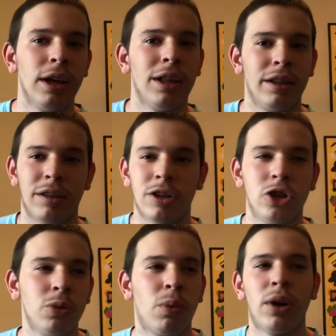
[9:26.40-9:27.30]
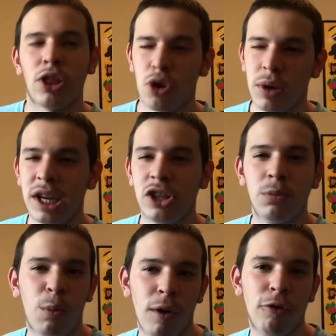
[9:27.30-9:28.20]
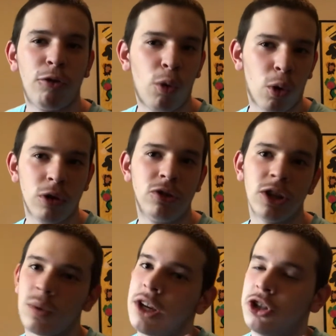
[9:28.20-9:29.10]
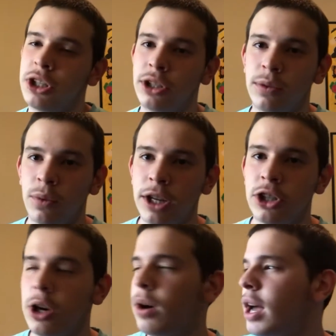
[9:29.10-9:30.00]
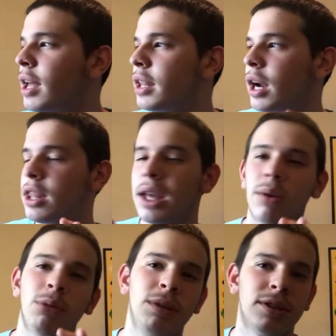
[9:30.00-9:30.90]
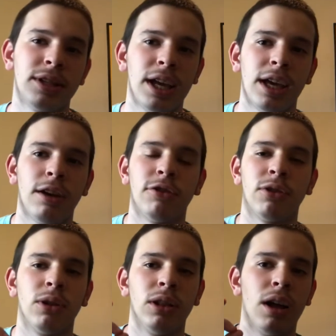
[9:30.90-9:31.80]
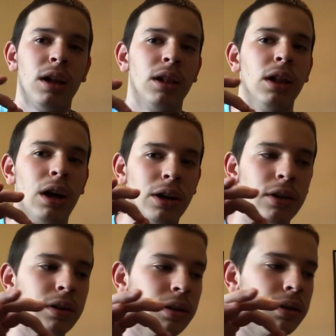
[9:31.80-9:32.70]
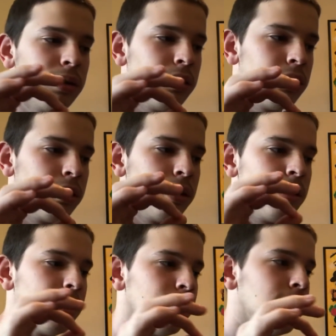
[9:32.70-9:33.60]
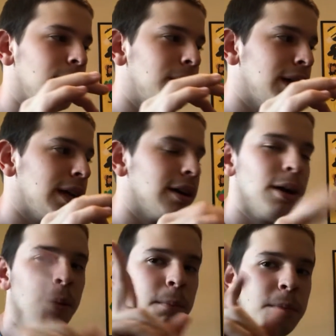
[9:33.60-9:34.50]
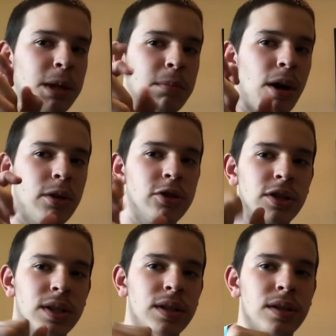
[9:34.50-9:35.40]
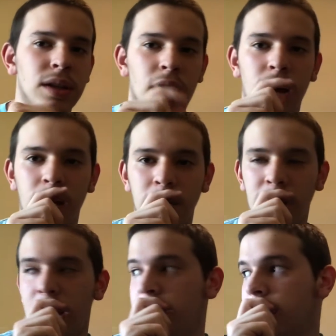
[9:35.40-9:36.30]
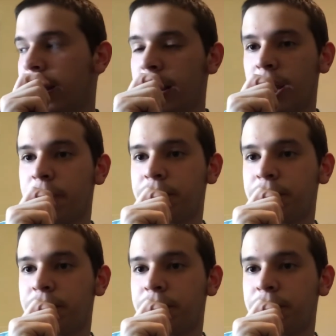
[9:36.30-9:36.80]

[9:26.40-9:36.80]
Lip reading: Like the 2.3, 2.4 generation ratio, that I think will be staying here for a lot longer than many memologists might declare.